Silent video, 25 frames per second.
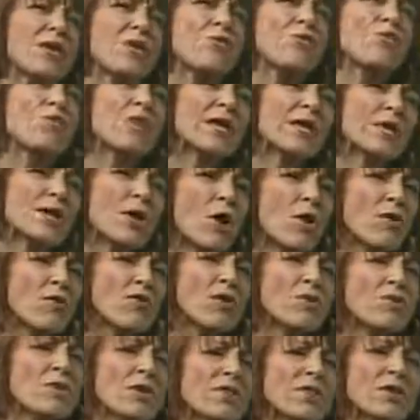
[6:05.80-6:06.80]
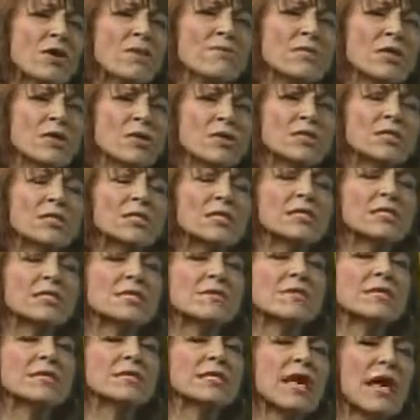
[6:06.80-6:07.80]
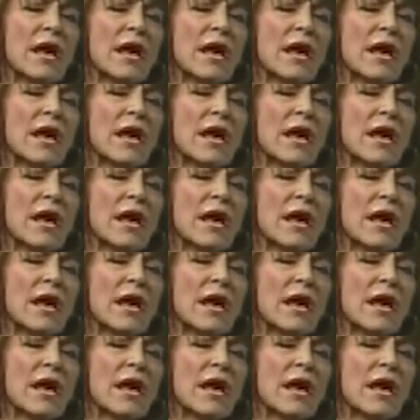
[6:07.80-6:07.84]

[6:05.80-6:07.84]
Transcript: we know that when the immune system is